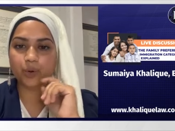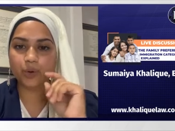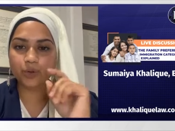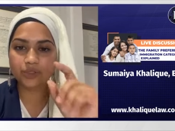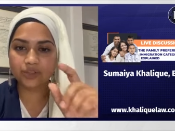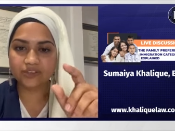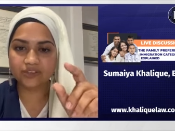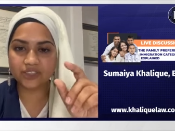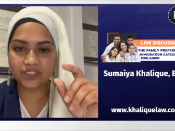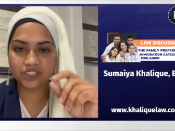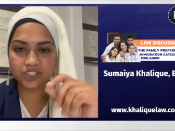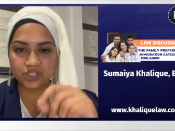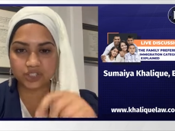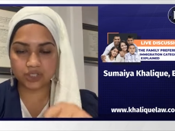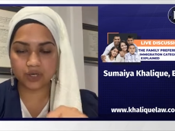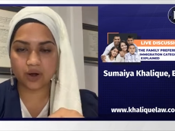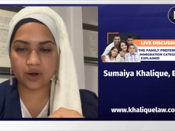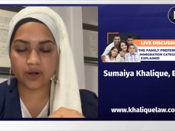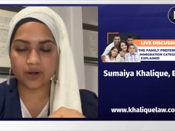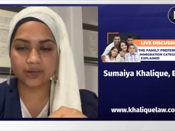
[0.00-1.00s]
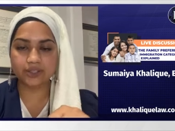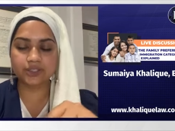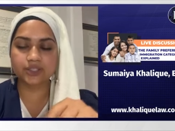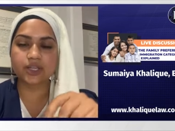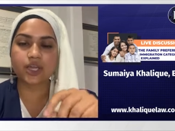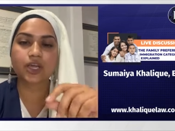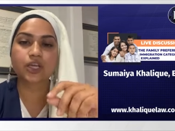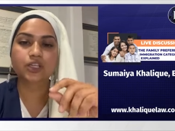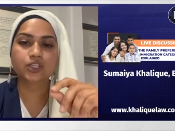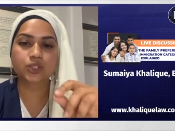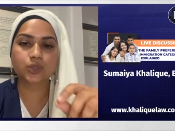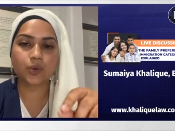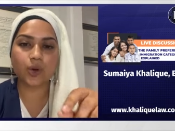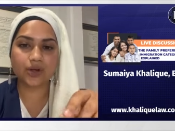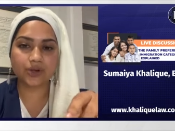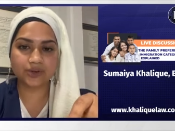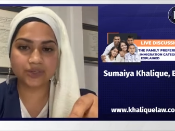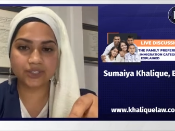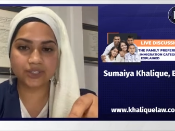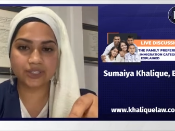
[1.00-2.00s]
both of these charts to
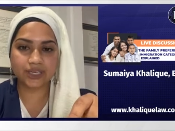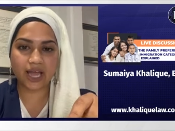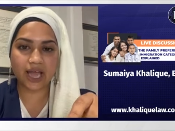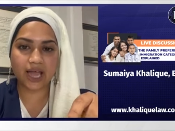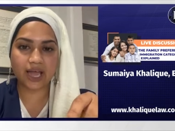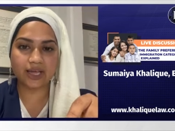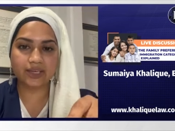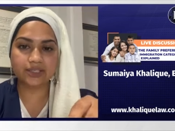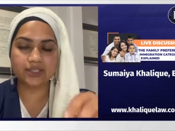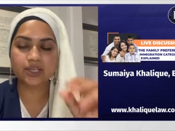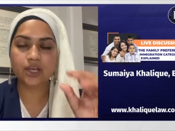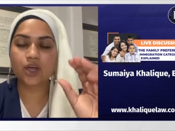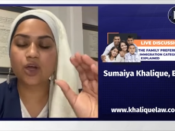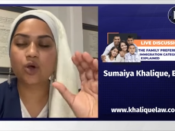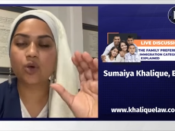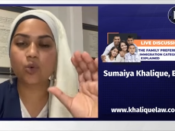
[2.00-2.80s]
understand